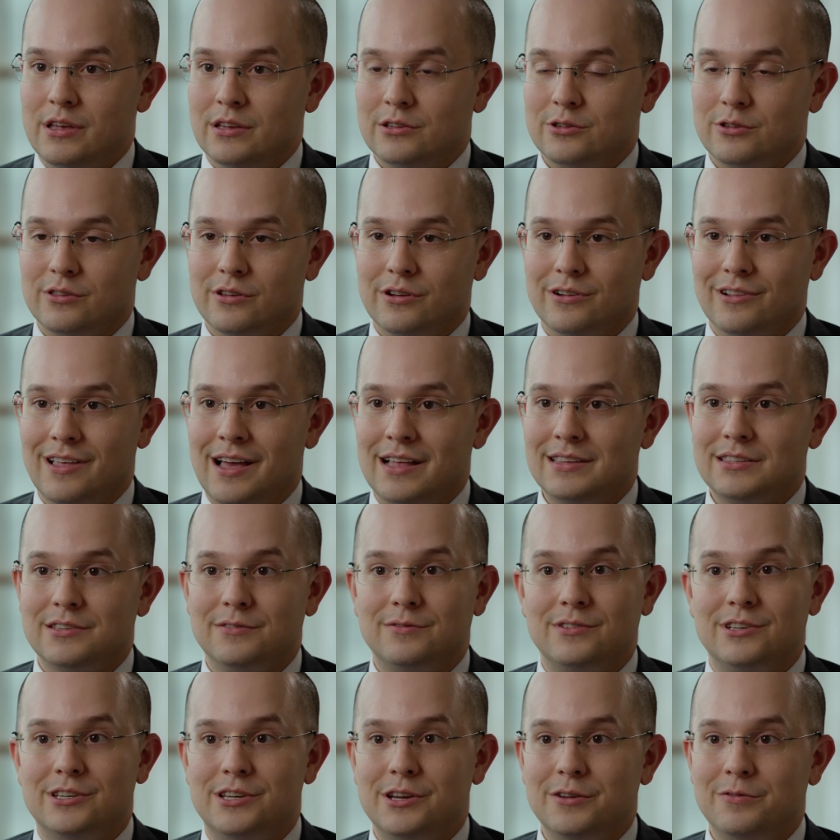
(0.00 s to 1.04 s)
So there are lots
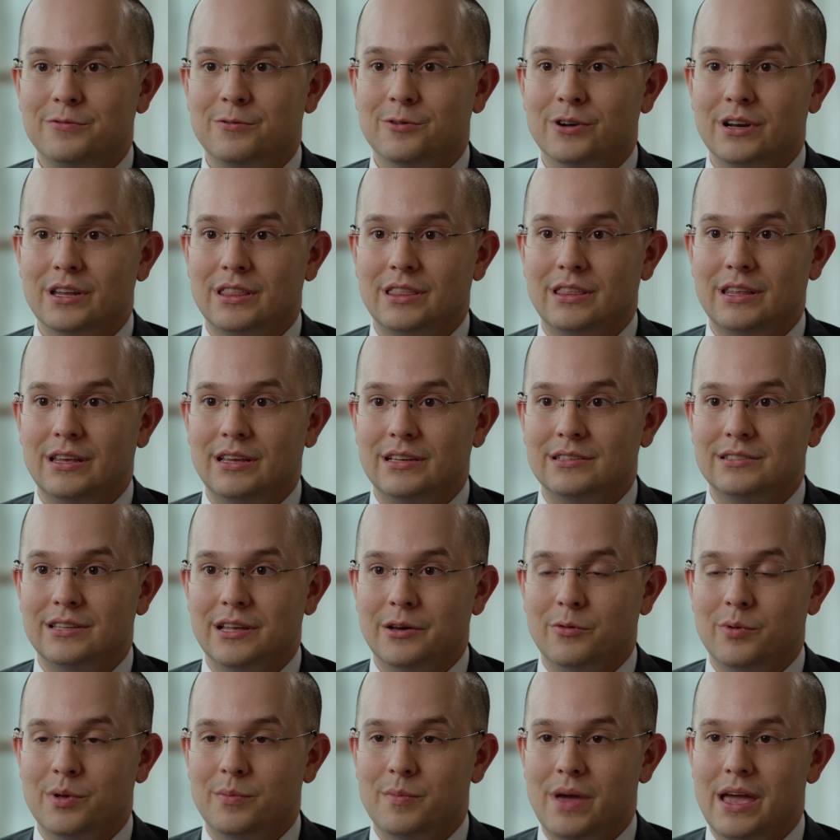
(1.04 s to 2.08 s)
of different things
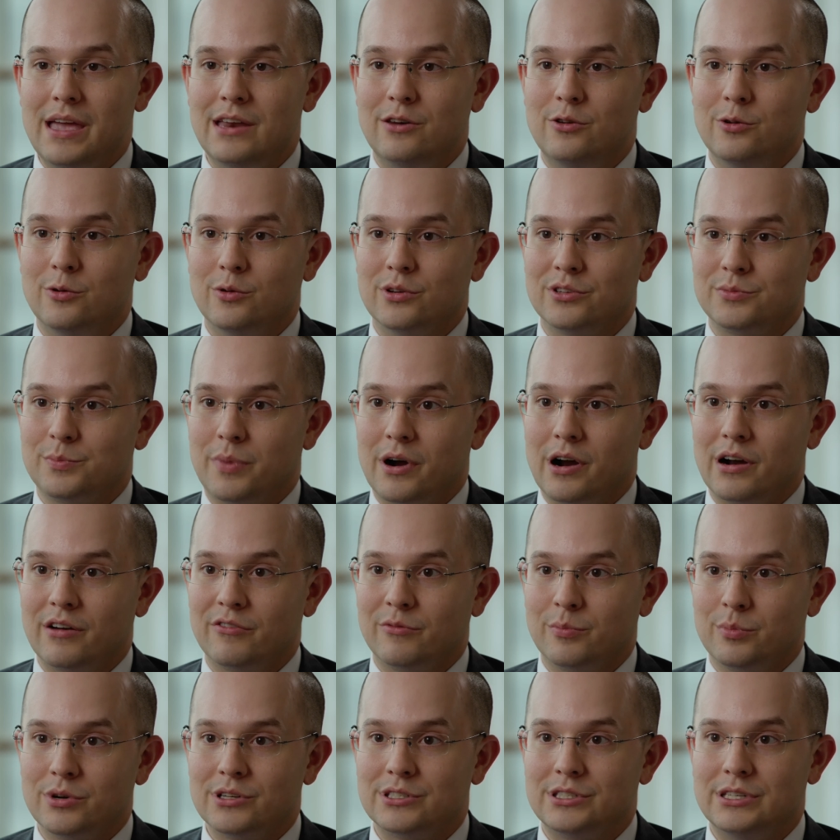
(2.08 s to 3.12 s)
that we may do as part
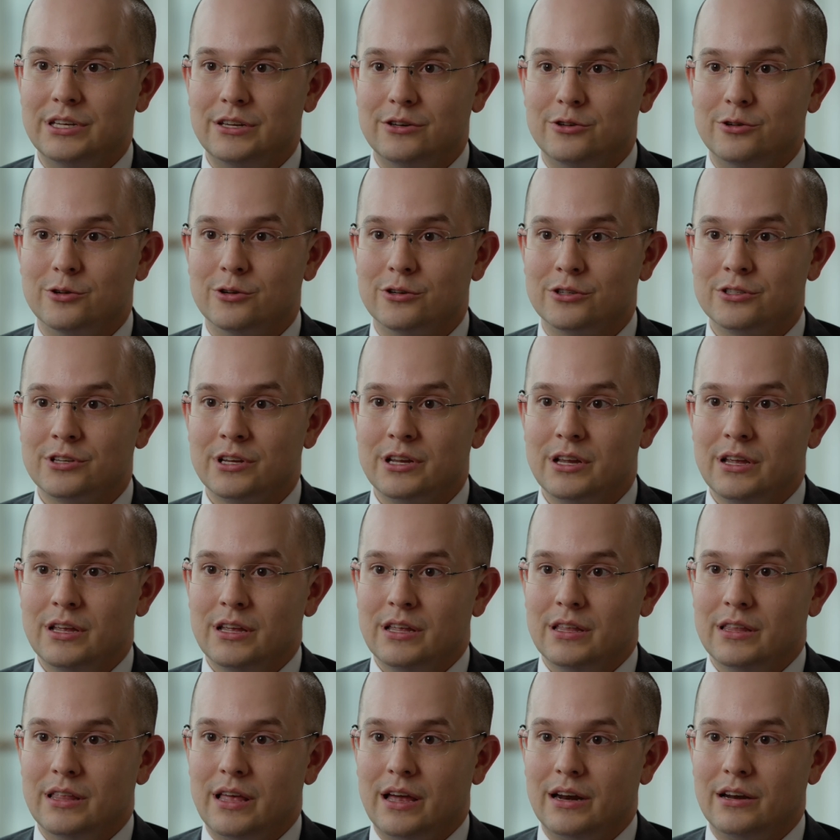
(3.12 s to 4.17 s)
of procedures
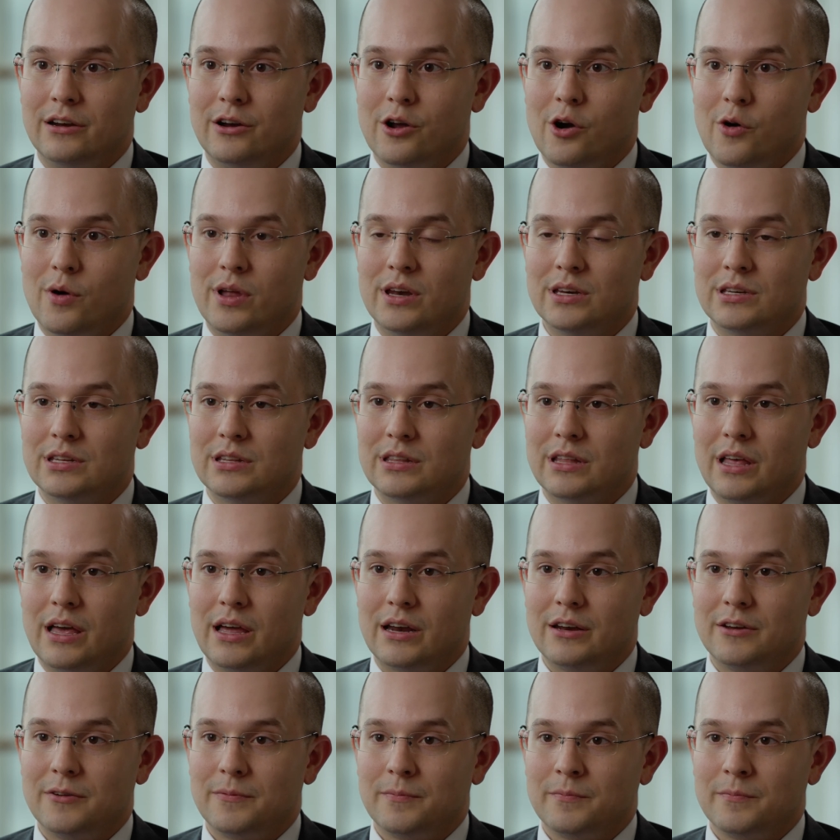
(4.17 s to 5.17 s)
that go into that.